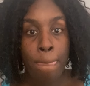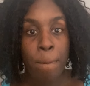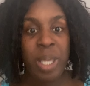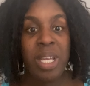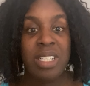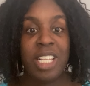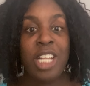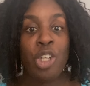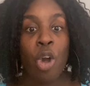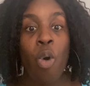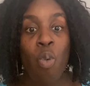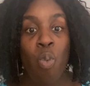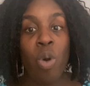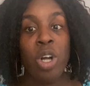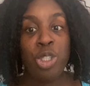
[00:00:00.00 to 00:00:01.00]
because they
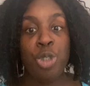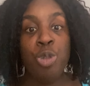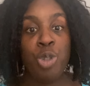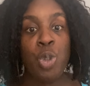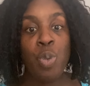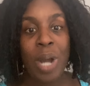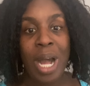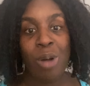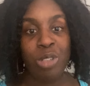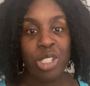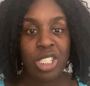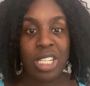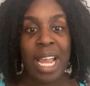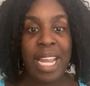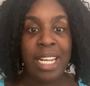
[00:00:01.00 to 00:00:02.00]
don't want you to
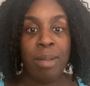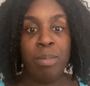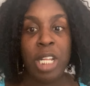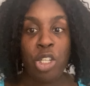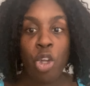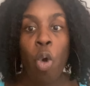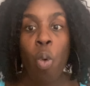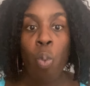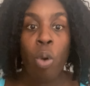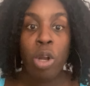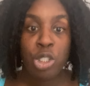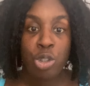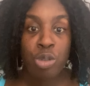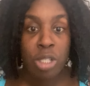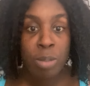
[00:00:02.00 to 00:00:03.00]
outshine them. They don't
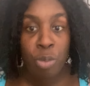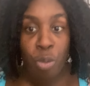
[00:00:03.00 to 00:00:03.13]
want you to